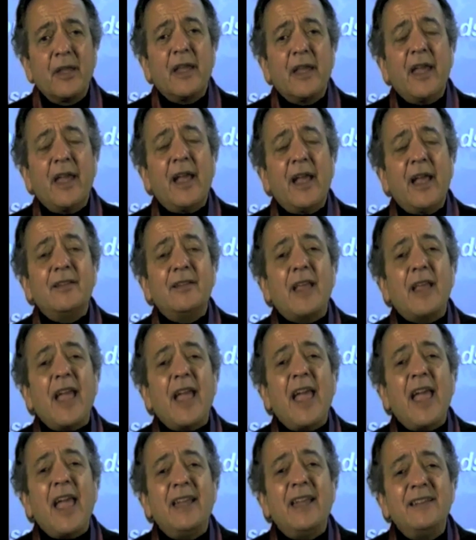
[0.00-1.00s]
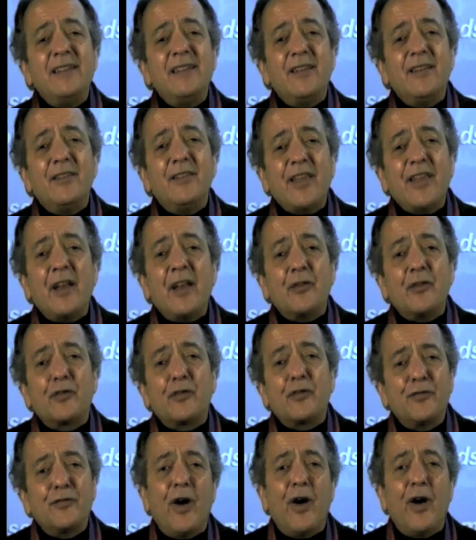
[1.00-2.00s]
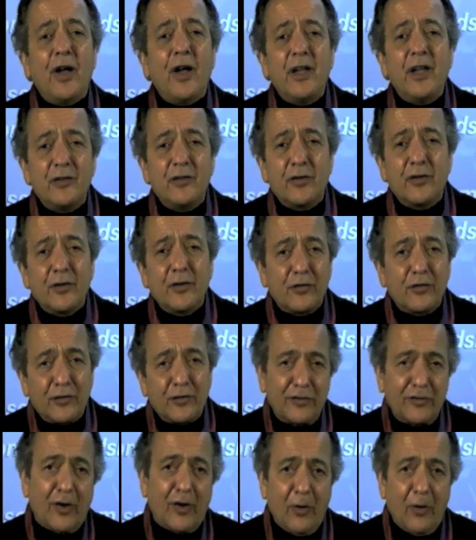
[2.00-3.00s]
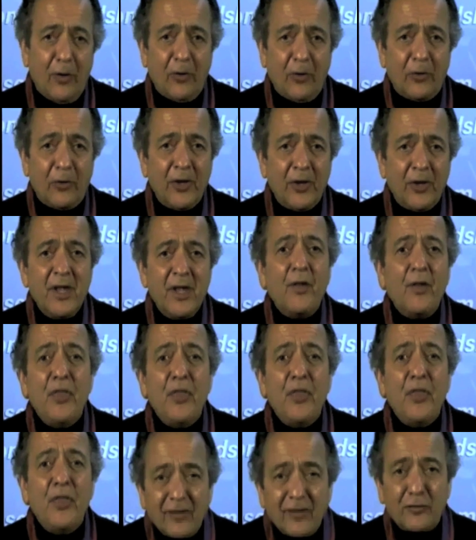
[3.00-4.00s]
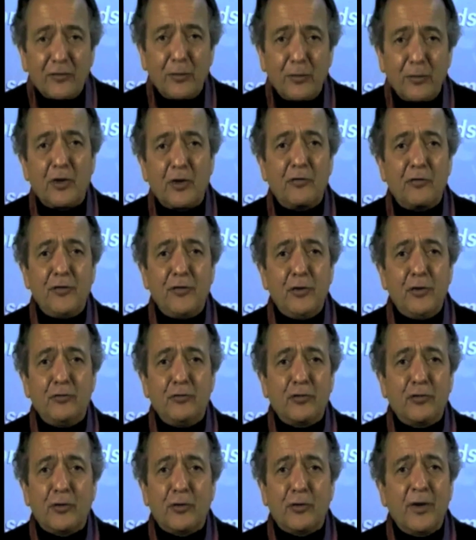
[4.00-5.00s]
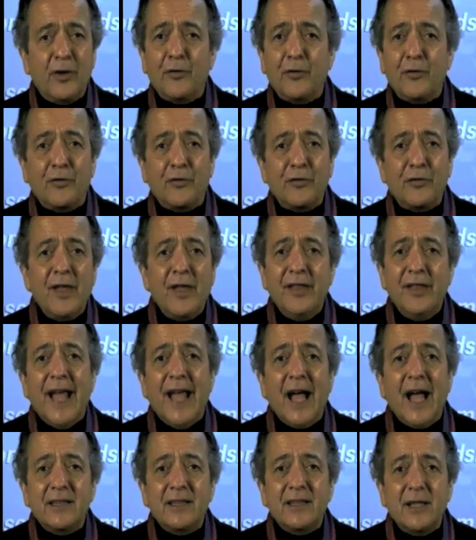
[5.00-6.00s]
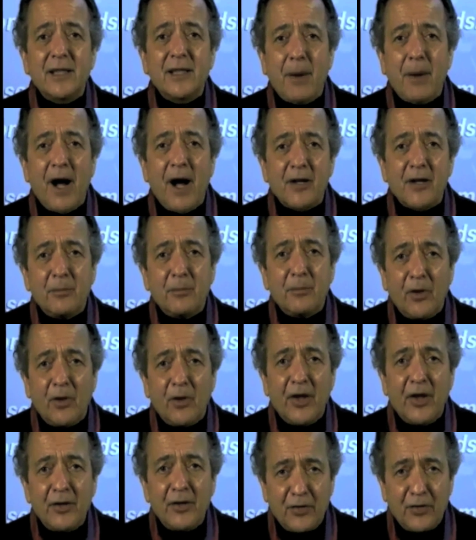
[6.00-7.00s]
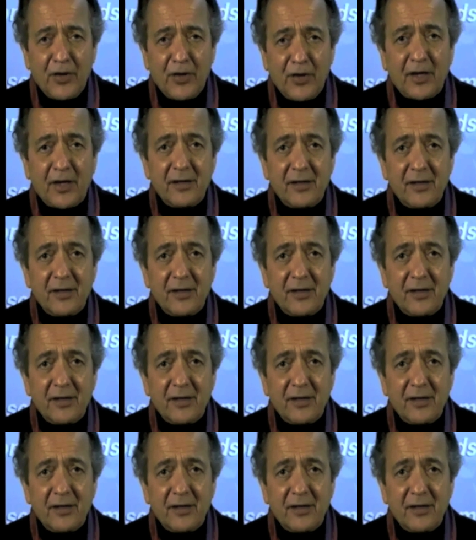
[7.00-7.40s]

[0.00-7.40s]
and, and satisfying to the soul. That's what the future is, not the bottom line thinking.